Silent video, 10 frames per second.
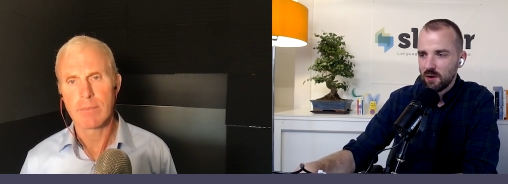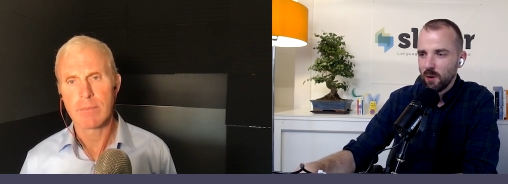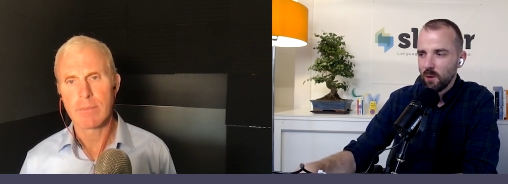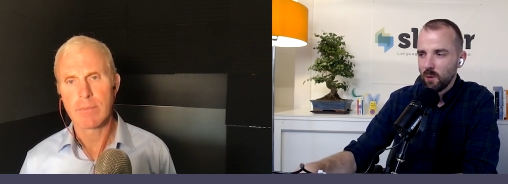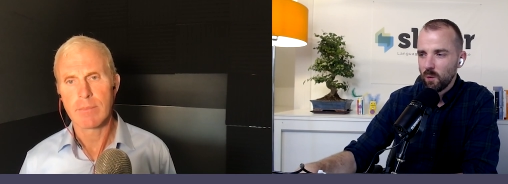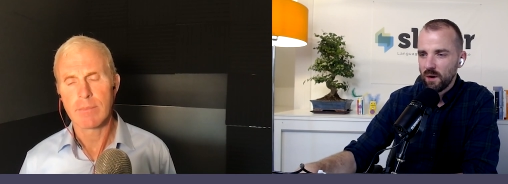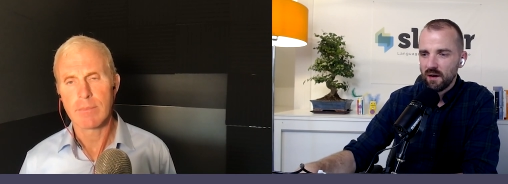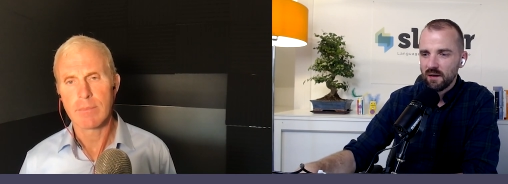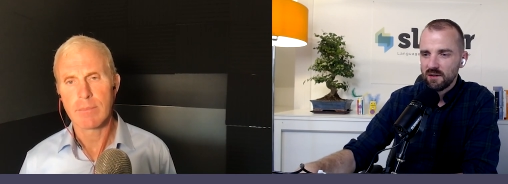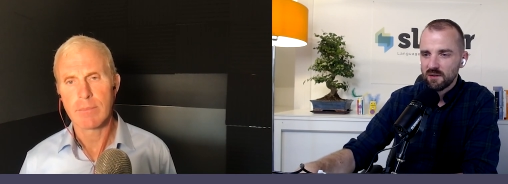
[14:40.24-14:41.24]
Speaker 1: go
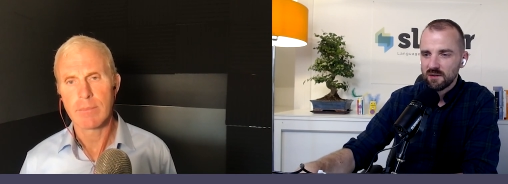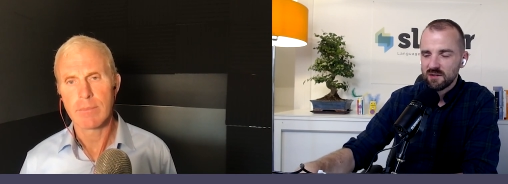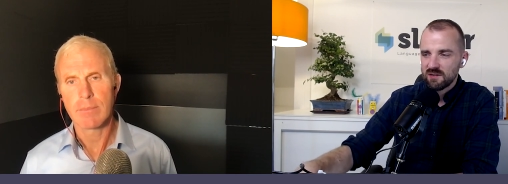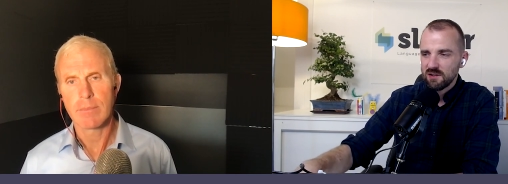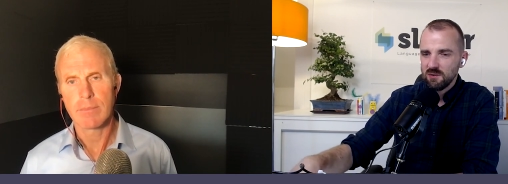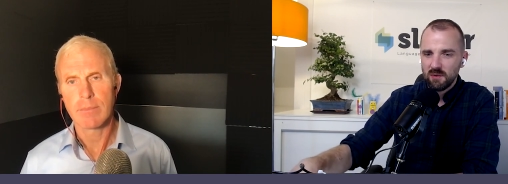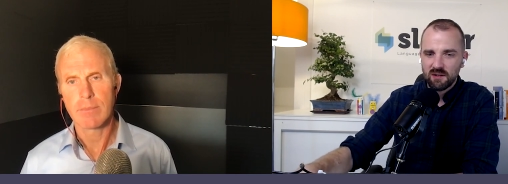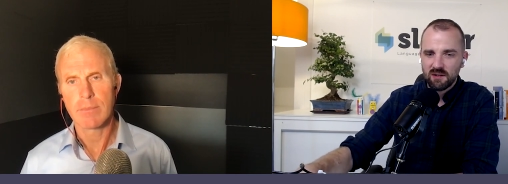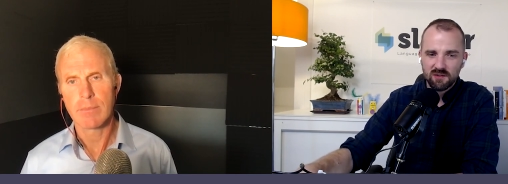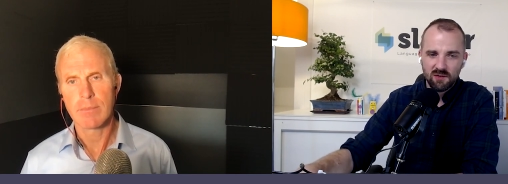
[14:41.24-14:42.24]
where your decision
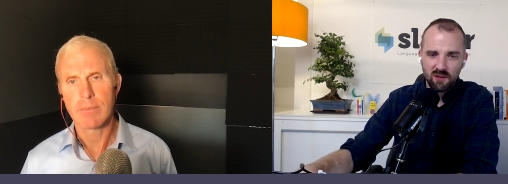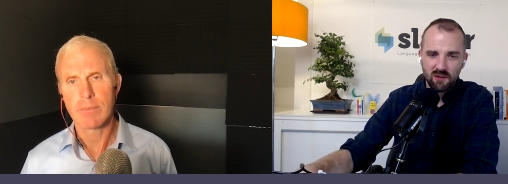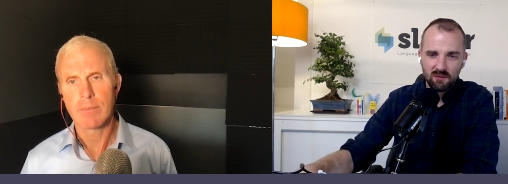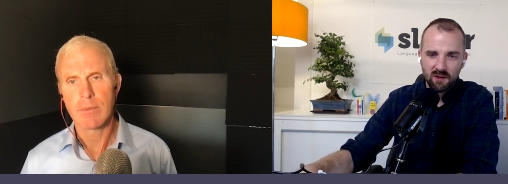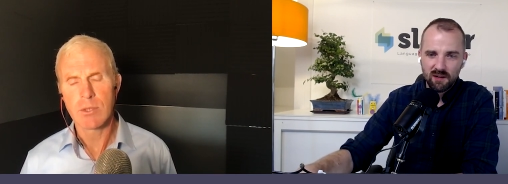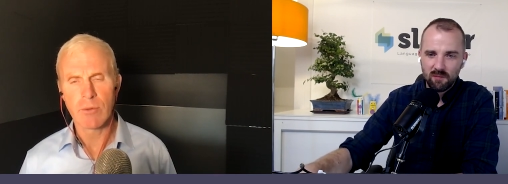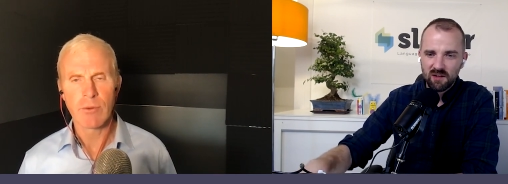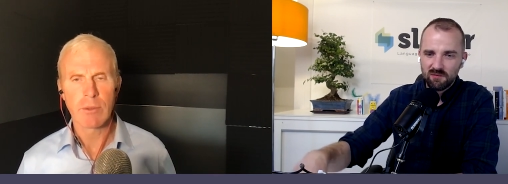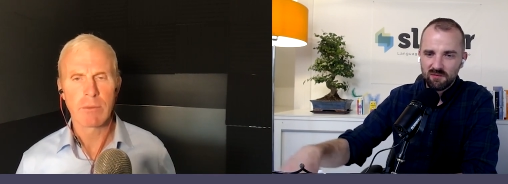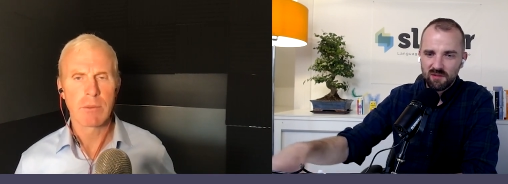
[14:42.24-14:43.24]
makers are.
Speaker 2: Right. I so mean,
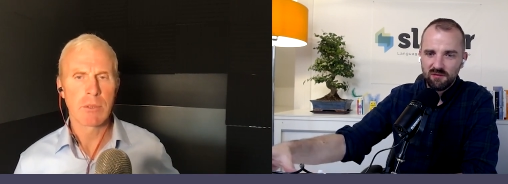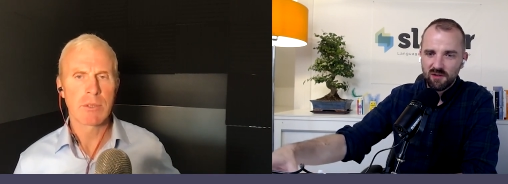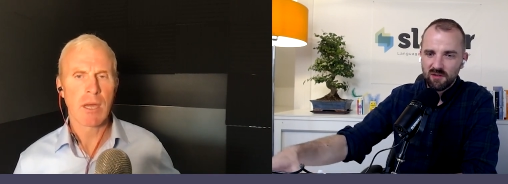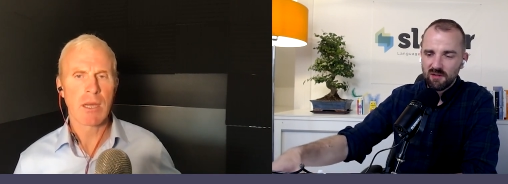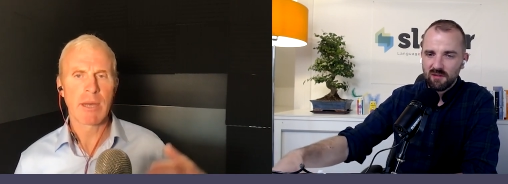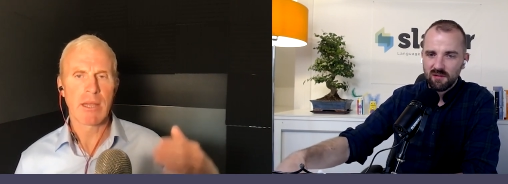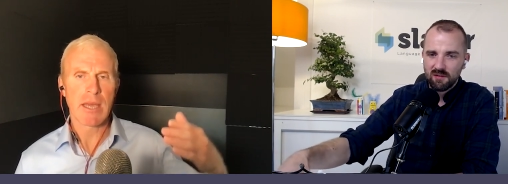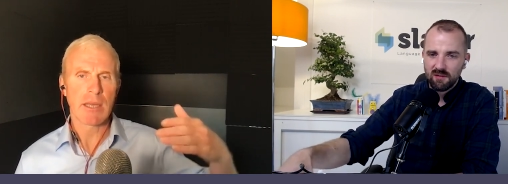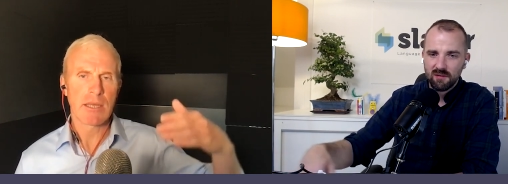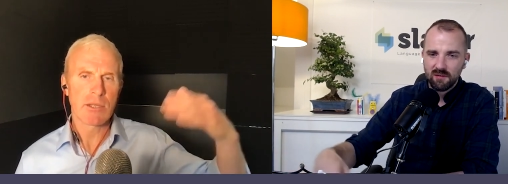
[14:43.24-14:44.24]
for, if you're, you're talking about
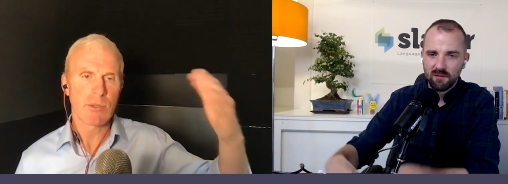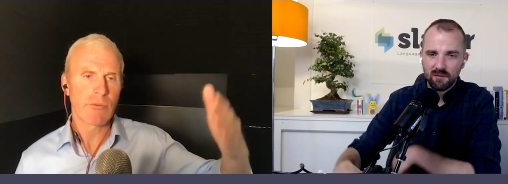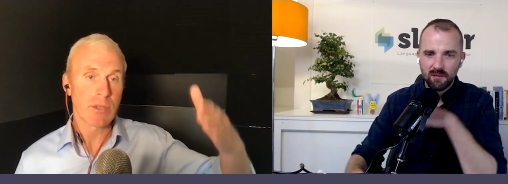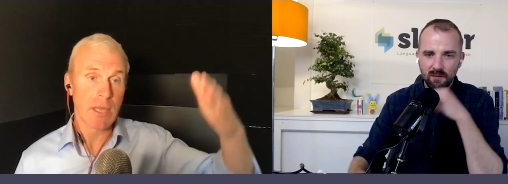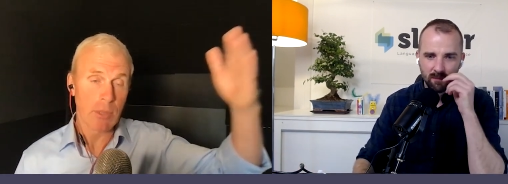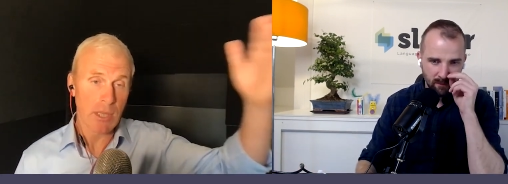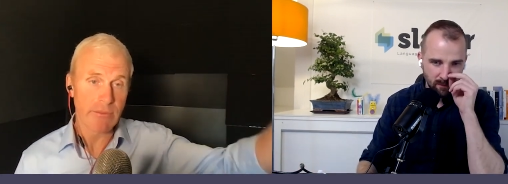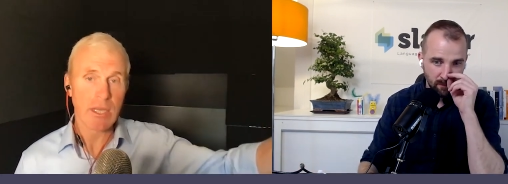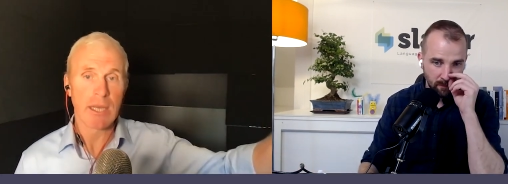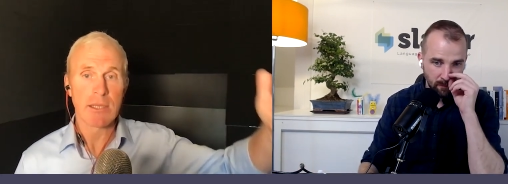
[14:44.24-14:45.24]
like industry, for example,
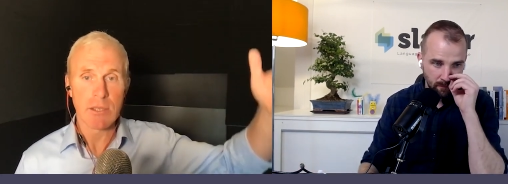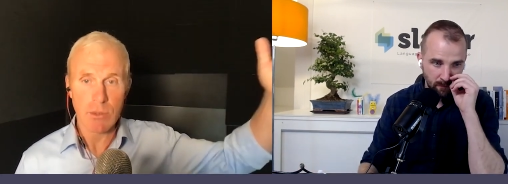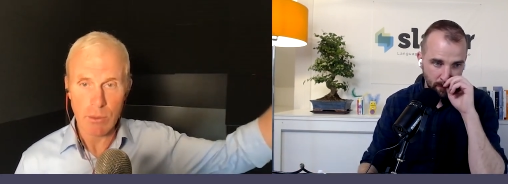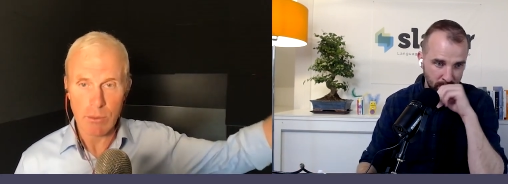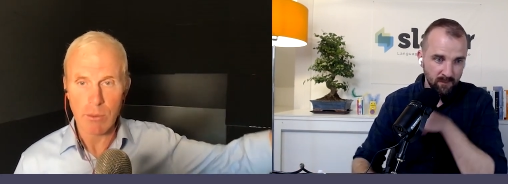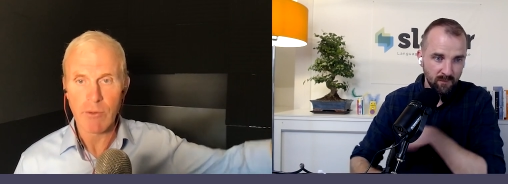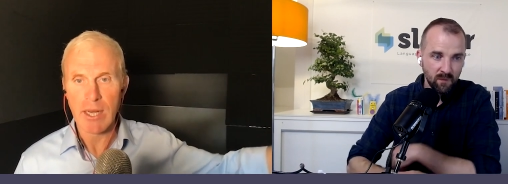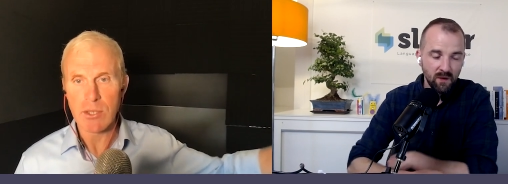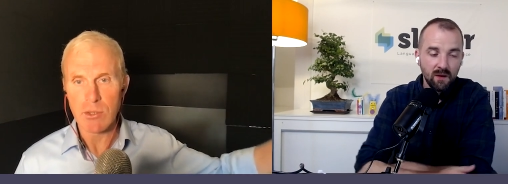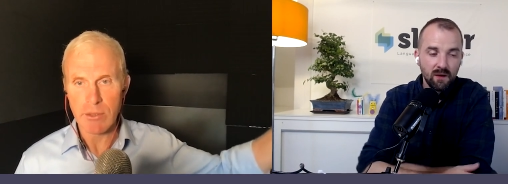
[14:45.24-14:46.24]
life sciences or, or
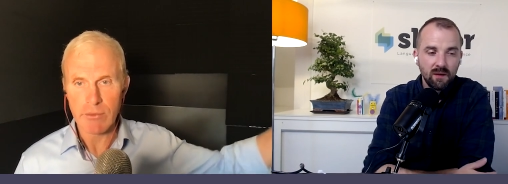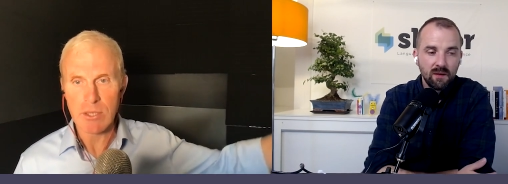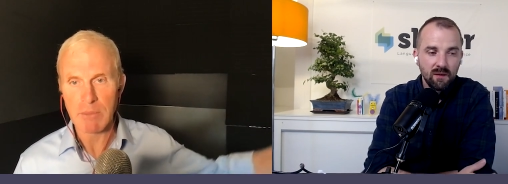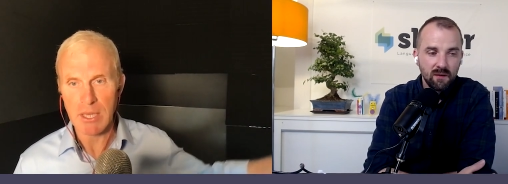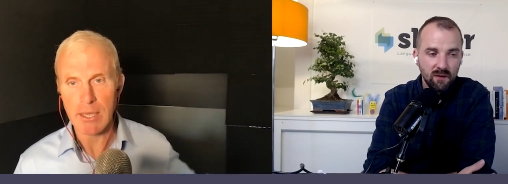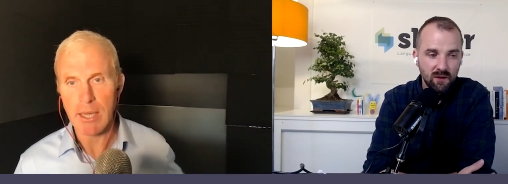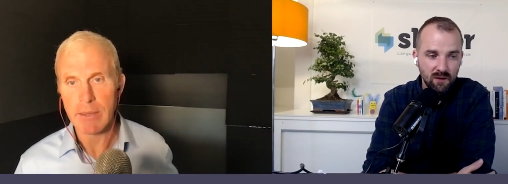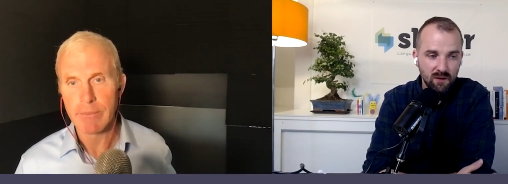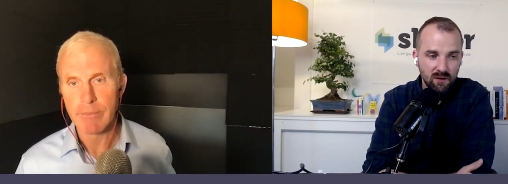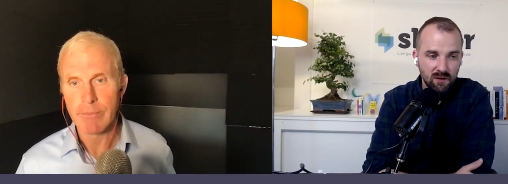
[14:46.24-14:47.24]
financial service, something like
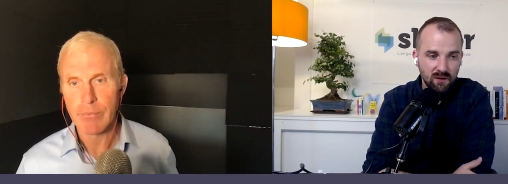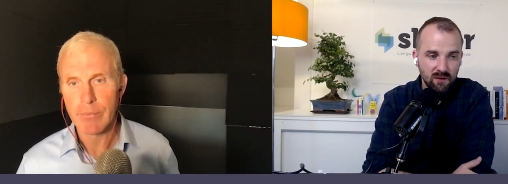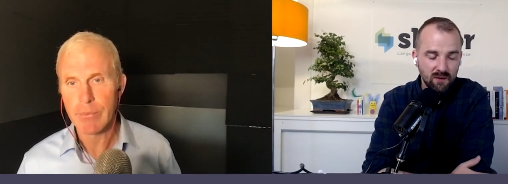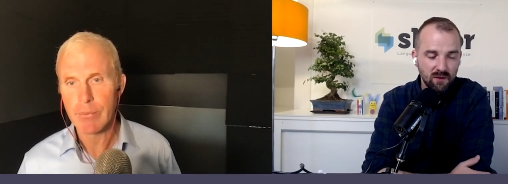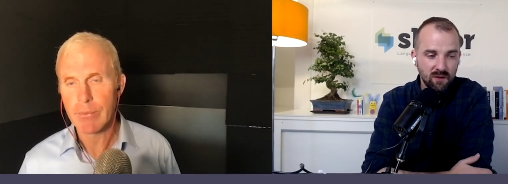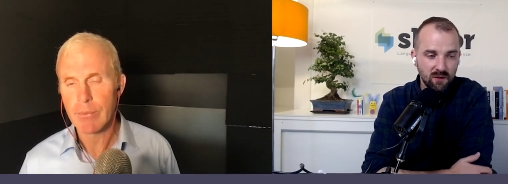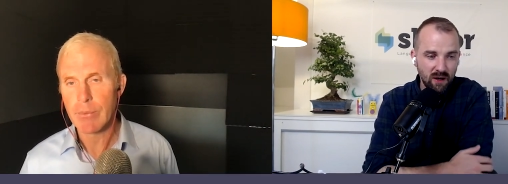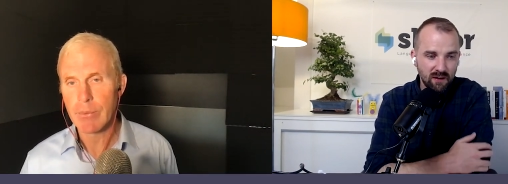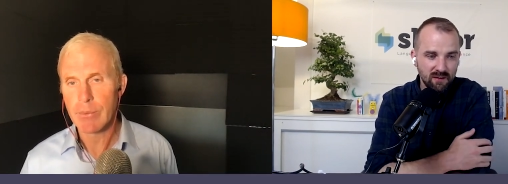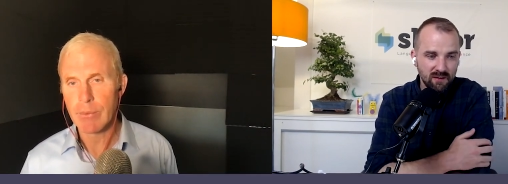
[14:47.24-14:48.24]
that.
Speaker 1: Correct.